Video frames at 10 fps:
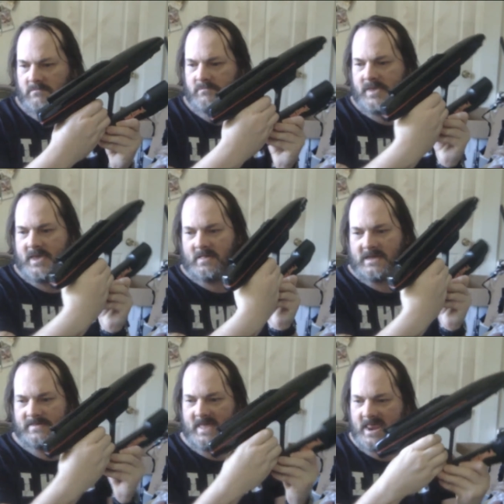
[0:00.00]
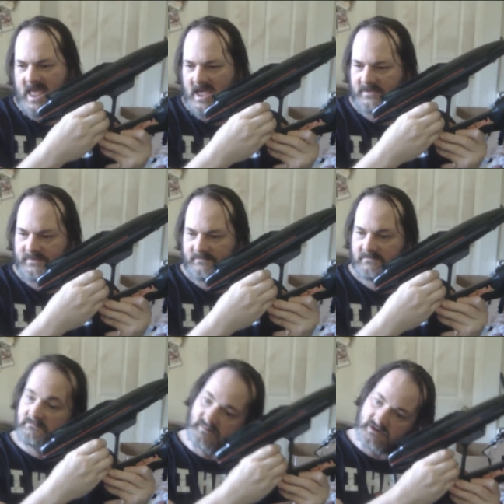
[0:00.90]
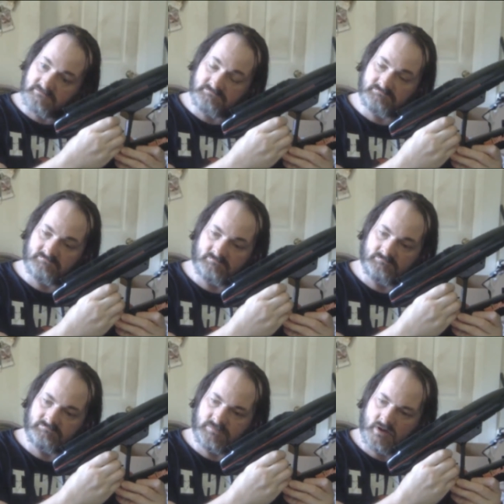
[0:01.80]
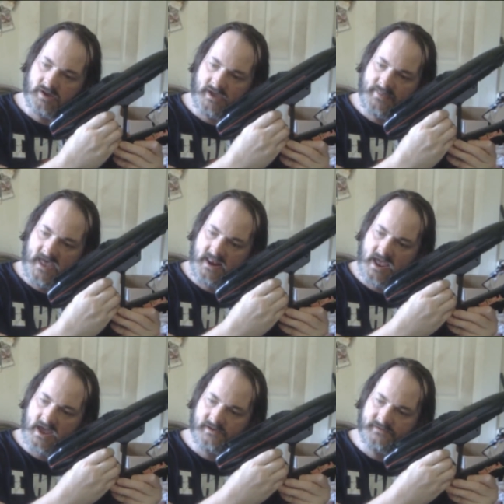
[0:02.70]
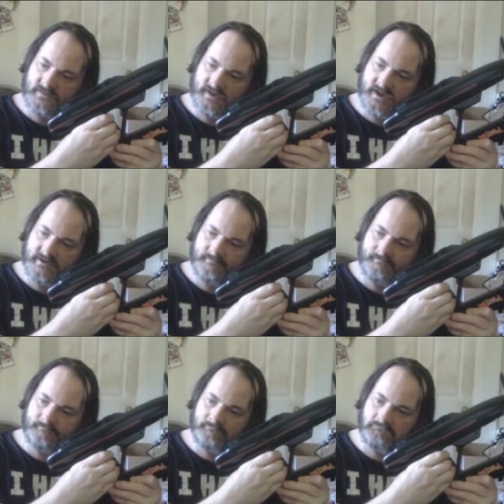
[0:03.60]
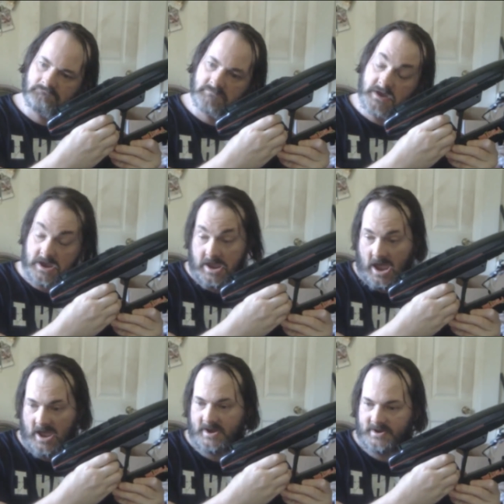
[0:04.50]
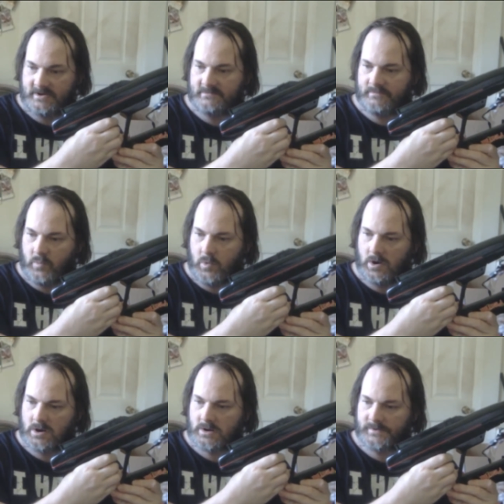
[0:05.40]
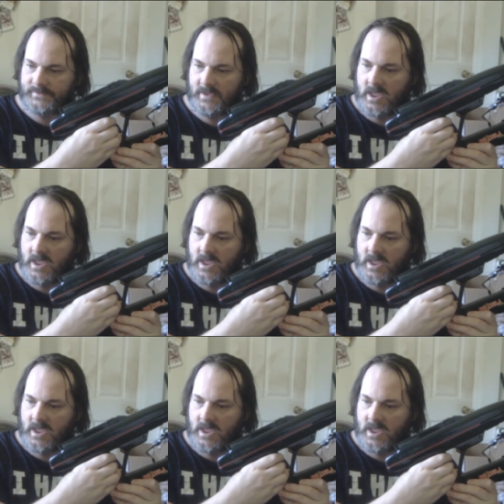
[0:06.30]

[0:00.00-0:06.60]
yeah, like that actually. Okay, that actually kind of works.